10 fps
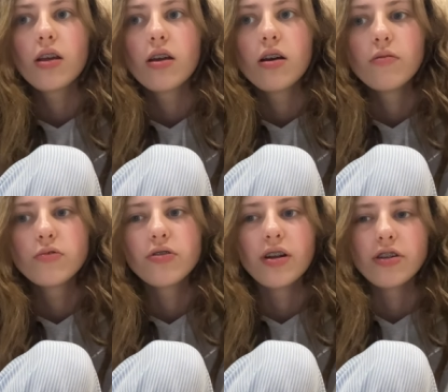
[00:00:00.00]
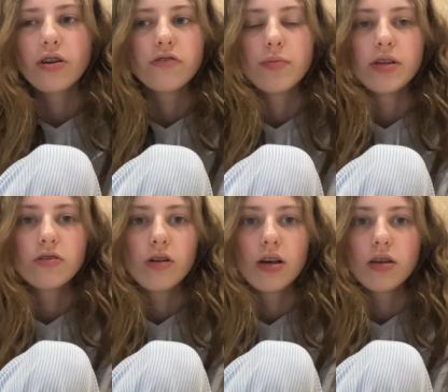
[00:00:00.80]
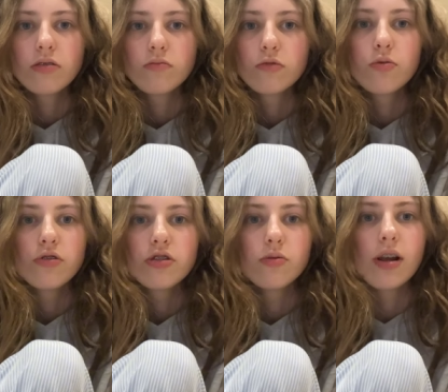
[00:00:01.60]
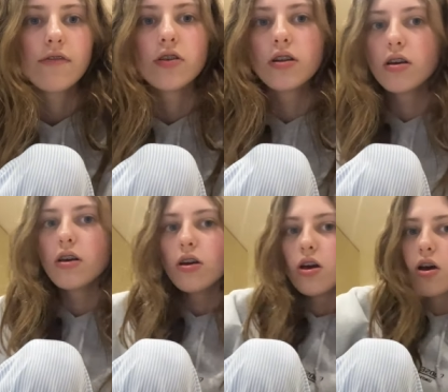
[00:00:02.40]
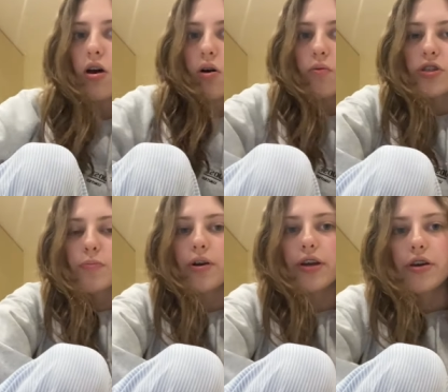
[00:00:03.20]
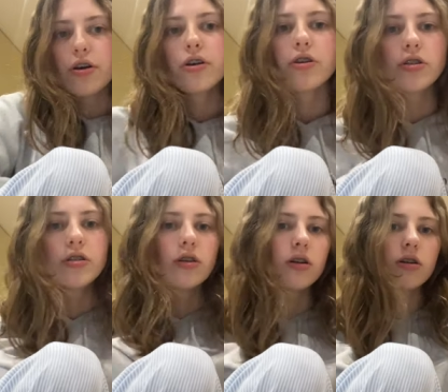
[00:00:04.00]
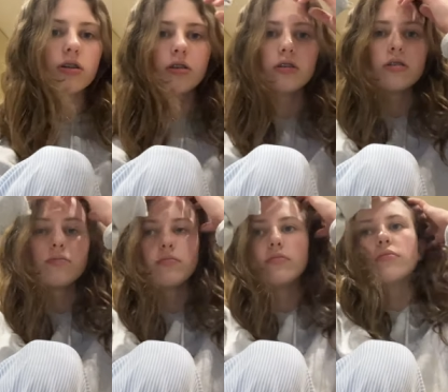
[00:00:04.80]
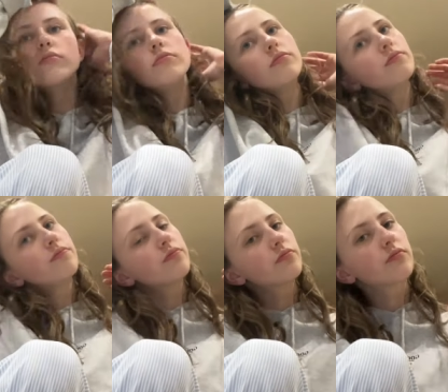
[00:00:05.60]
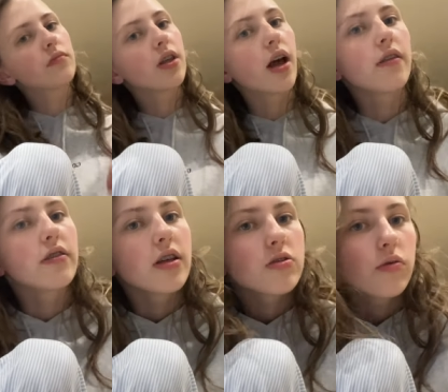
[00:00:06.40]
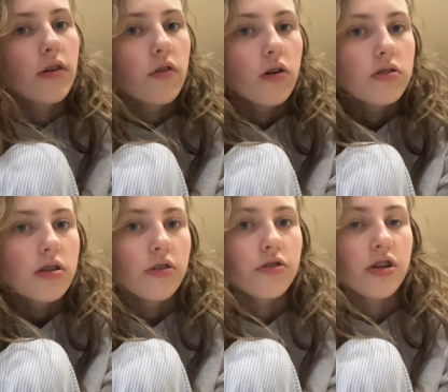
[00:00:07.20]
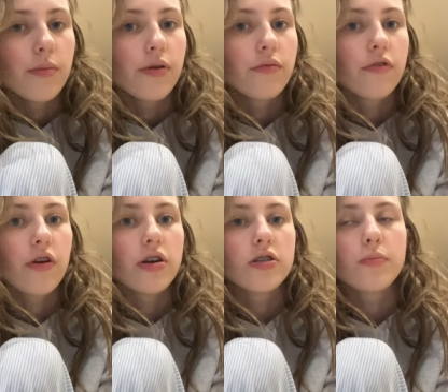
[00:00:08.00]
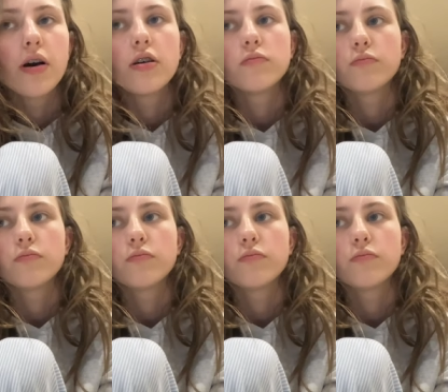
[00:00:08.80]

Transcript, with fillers: Um, so then I don't have to be until like quarter to 11, which is pretty good. Um, yeah, and then that's all I've got. So then I'll just come home and revise, but